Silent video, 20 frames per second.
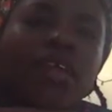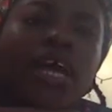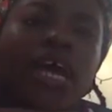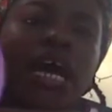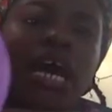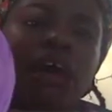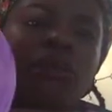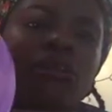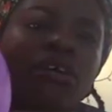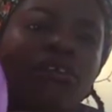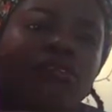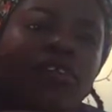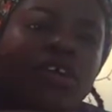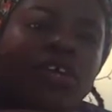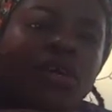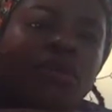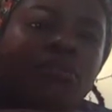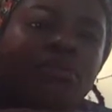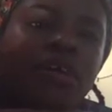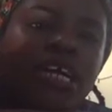however
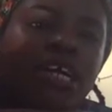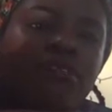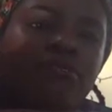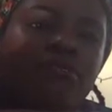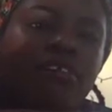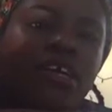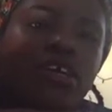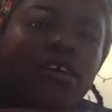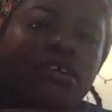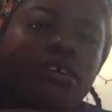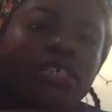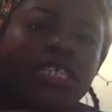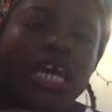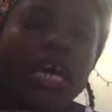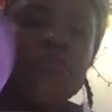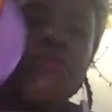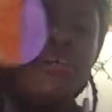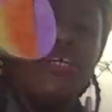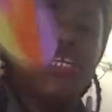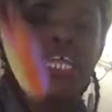your brain feels. How
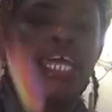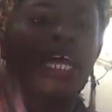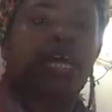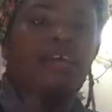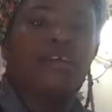about that?